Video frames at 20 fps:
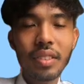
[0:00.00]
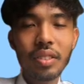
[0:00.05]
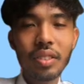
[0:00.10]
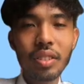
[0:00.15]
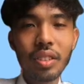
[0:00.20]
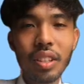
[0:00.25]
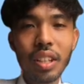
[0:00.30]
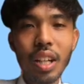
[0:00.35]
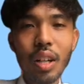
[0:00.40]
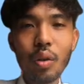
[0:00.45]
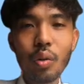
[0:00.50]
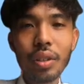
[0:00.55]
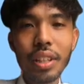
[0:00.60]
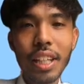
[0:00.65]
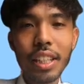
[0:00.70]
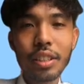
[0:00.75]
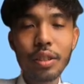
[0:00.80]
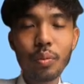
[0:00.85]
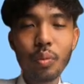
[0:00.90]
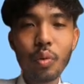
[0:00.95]
So now
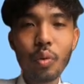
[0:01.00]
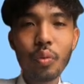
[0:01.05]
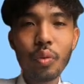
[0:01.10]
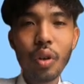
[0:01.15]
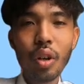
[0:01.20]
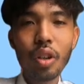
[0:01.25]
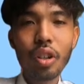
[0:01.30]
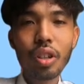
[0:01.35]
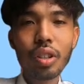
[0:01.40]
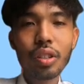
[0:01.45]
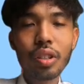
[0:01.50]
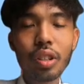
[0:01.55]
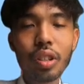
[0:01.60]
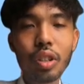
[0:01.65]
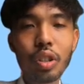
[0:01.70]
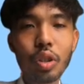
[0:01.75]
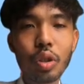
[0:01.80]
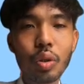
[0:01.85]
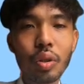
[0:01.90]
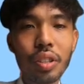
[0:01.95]
let's move on
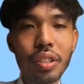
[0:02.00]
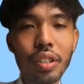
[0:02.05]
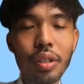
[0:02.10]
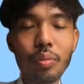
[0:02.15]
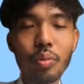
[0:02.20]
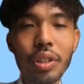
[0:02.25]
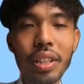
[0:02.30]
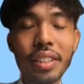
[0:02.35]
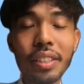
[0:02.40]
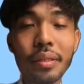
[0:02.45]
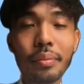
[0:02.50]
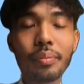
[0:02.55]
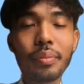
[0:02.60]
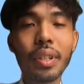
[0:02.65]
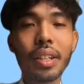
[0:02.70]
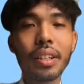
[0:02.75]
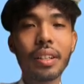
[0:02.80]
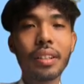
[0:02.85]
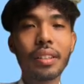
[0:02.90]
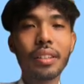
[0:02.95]
to the simulation
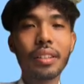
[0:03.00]
part.